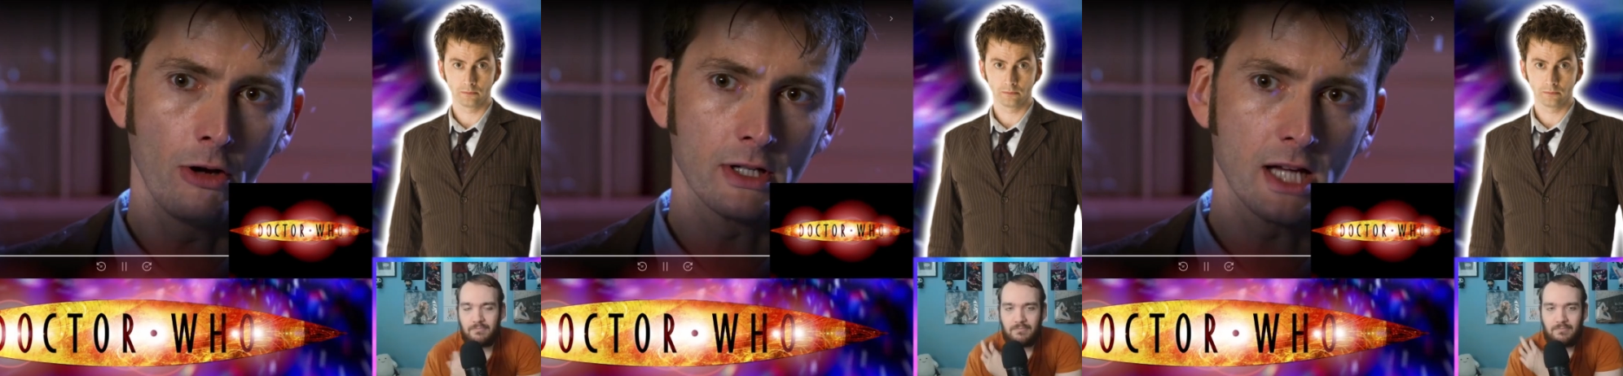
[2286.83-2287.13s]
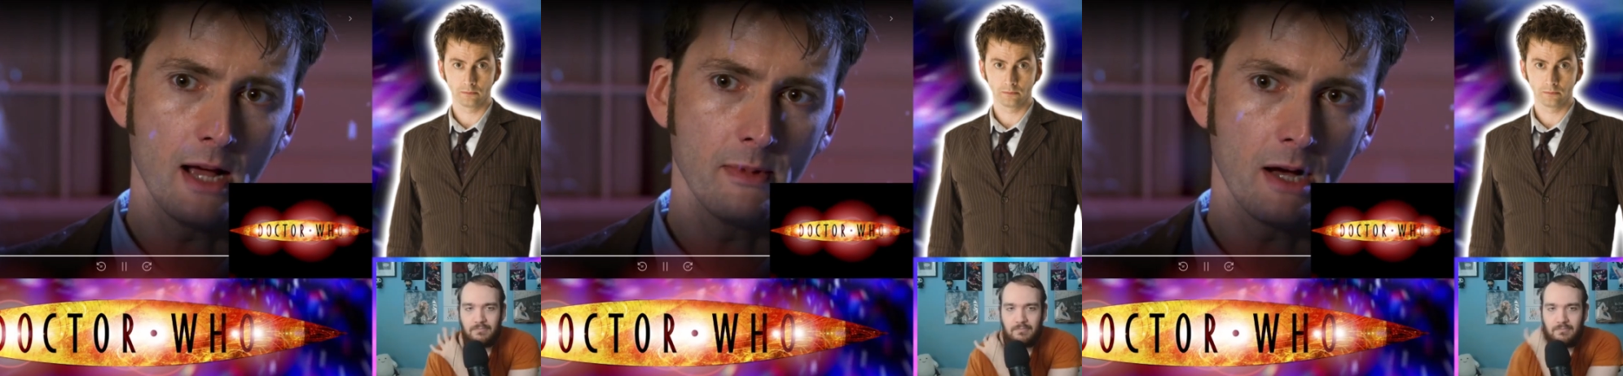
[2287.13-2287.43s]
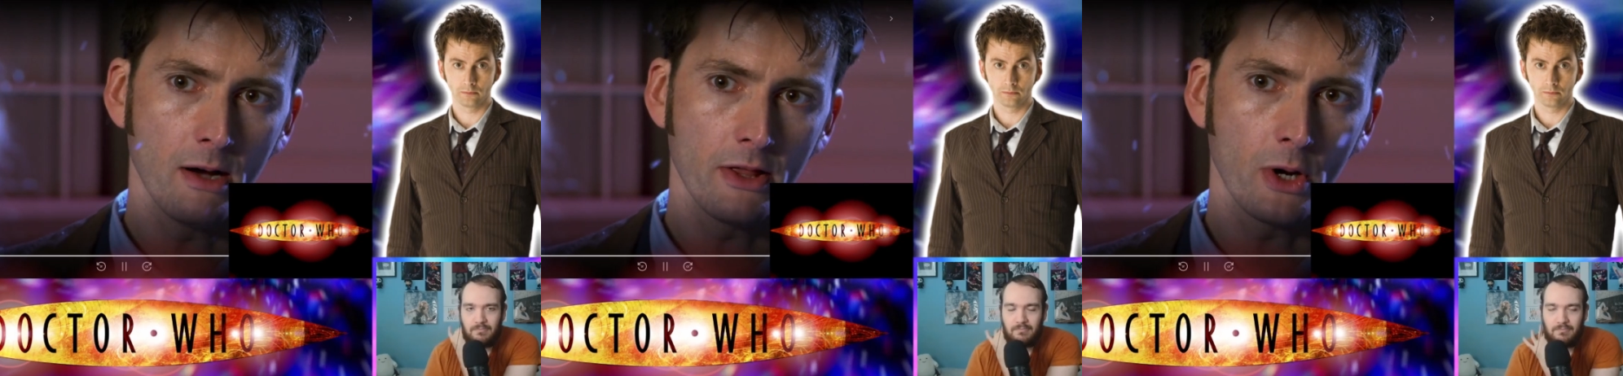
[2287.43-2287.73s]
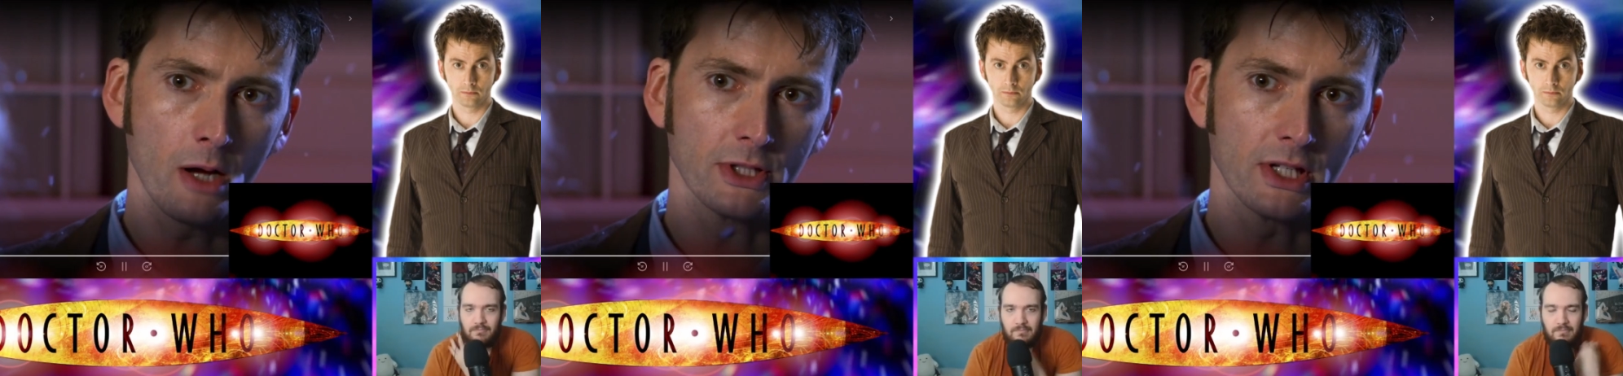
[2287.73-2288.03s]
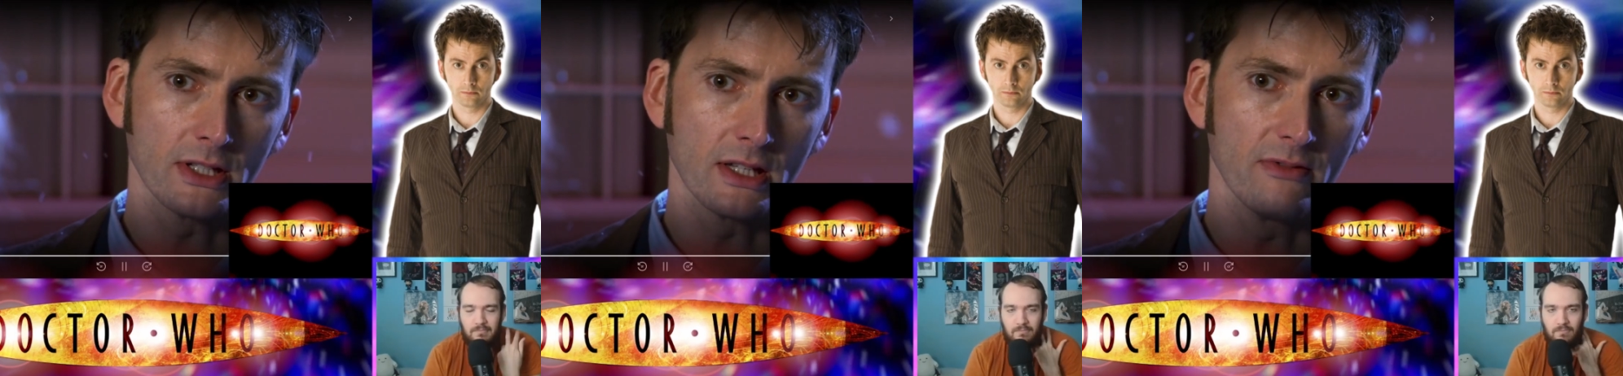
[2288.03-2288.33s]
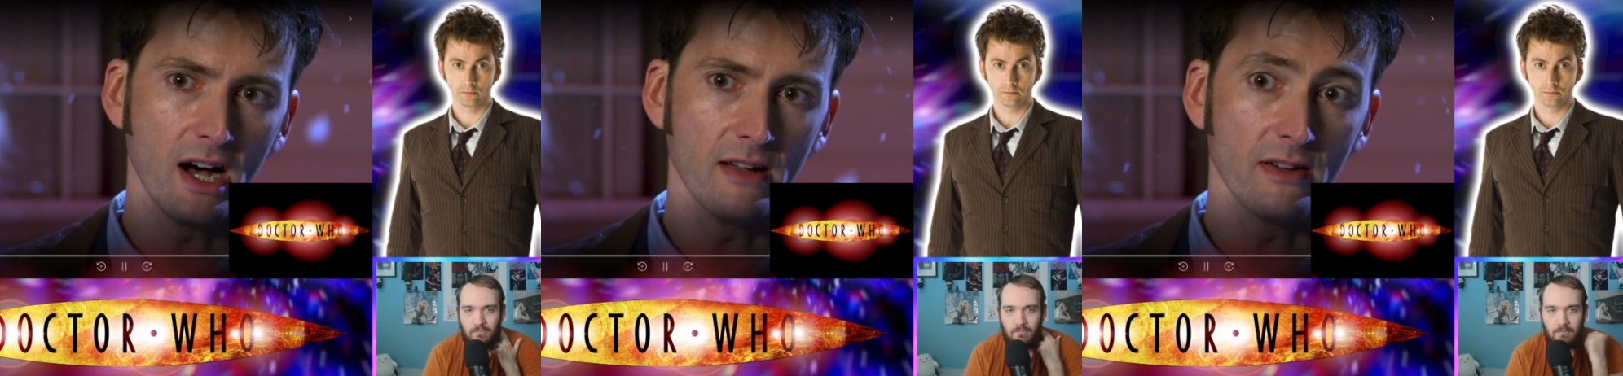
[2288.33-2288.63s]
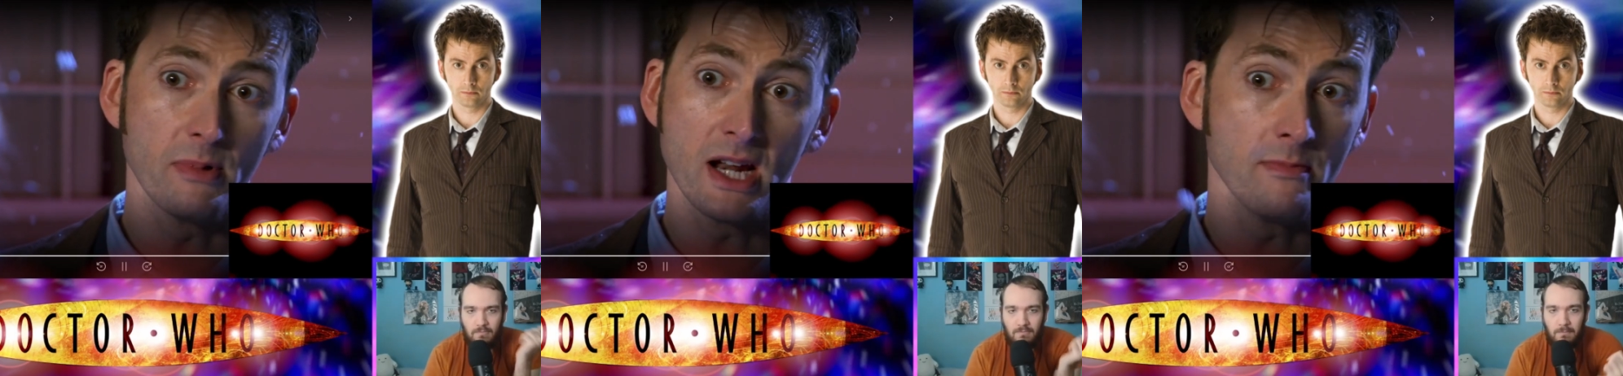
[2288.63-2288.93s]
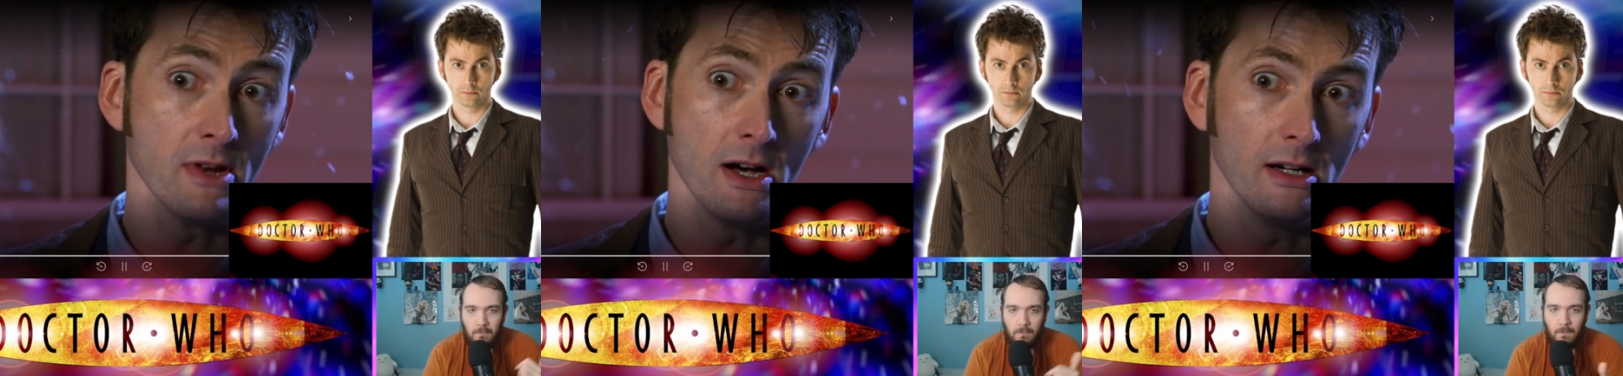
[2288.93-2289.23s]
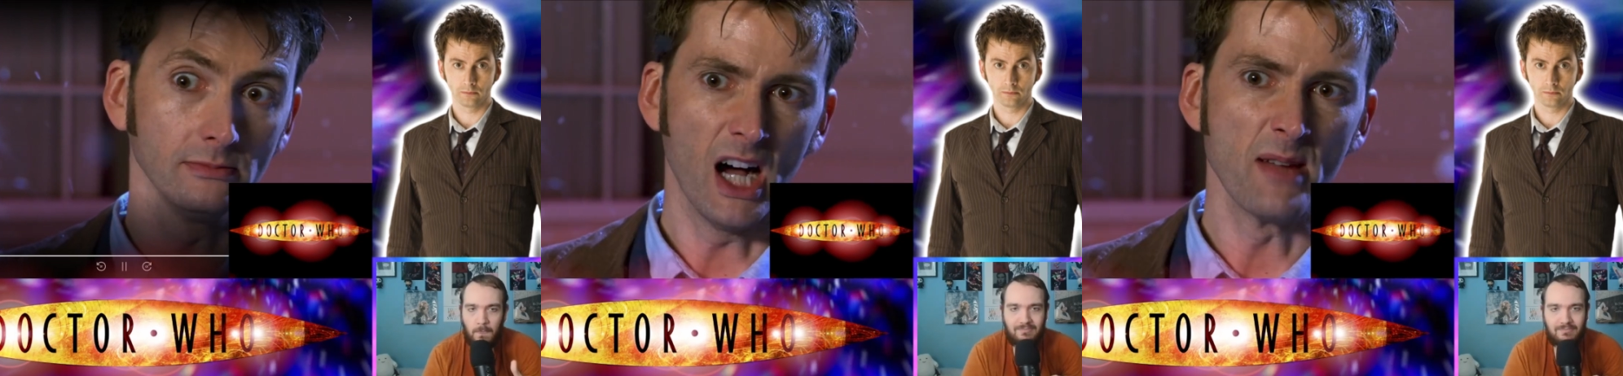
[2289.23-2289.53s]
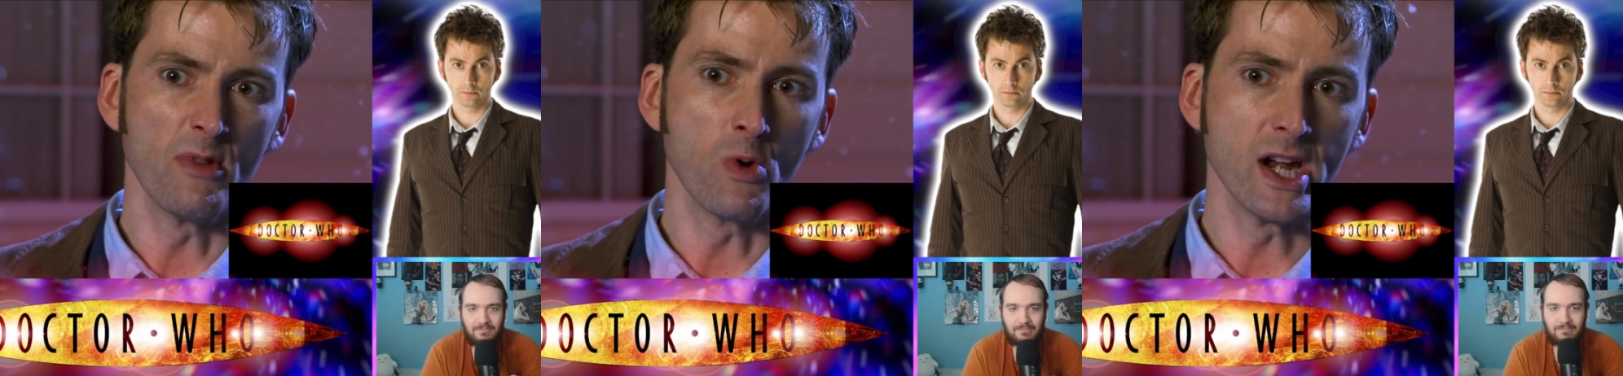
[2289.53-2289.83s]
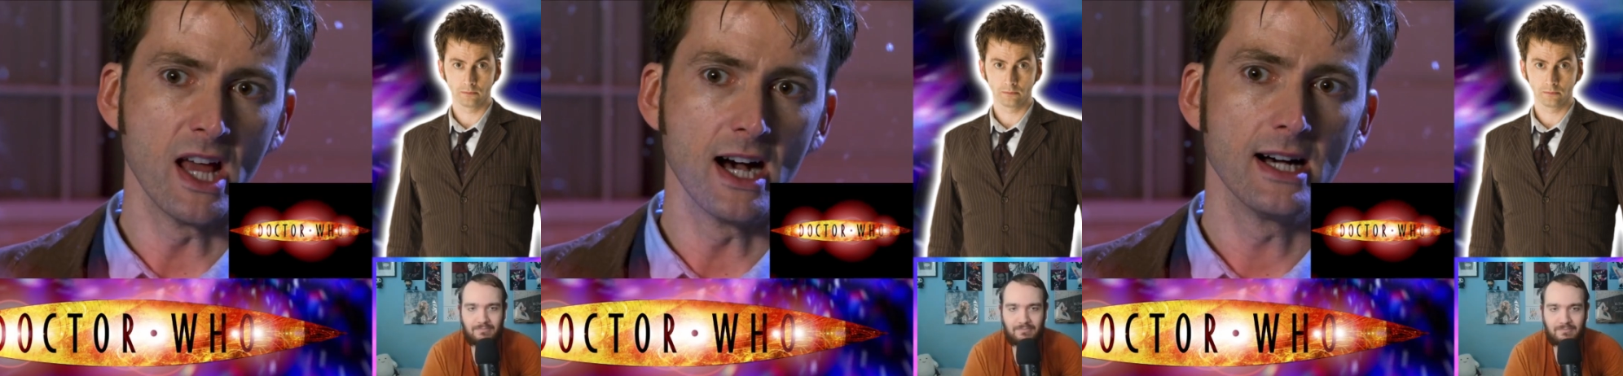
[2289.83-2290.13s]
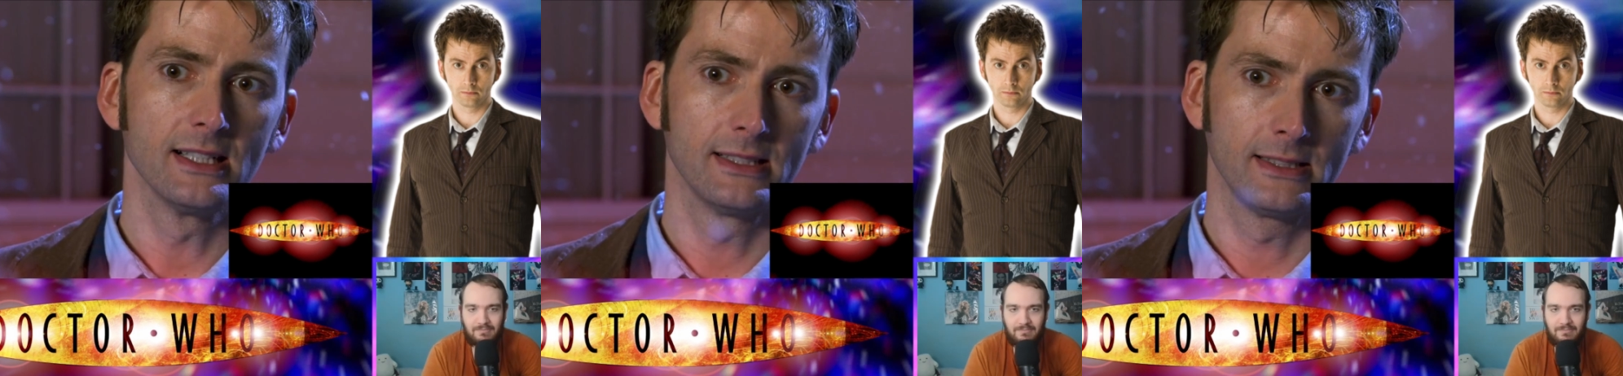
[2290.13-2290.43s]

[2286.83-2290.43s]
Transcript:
Speaker 1: a long time now, I thought I was just a survivor, but I'm not. I'm the winner.